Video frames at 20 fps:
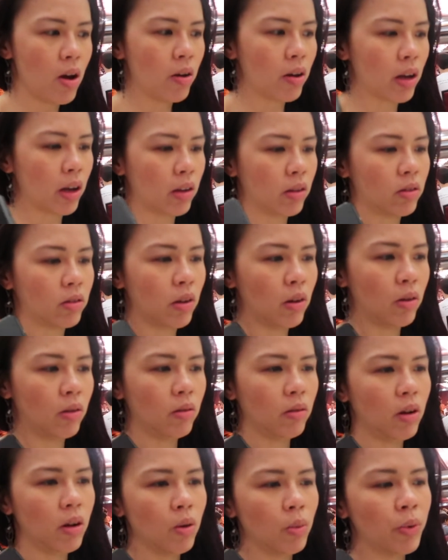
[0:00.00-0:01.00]
Okay,
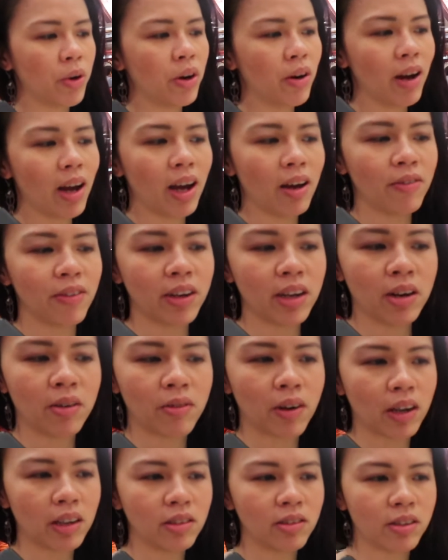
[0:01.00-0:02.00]
so we don't have any
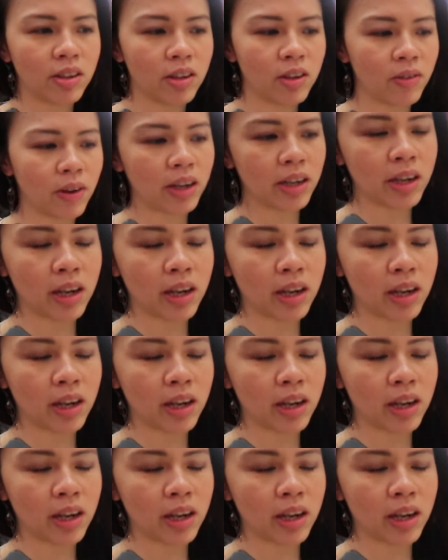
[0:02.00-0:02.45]
rice here right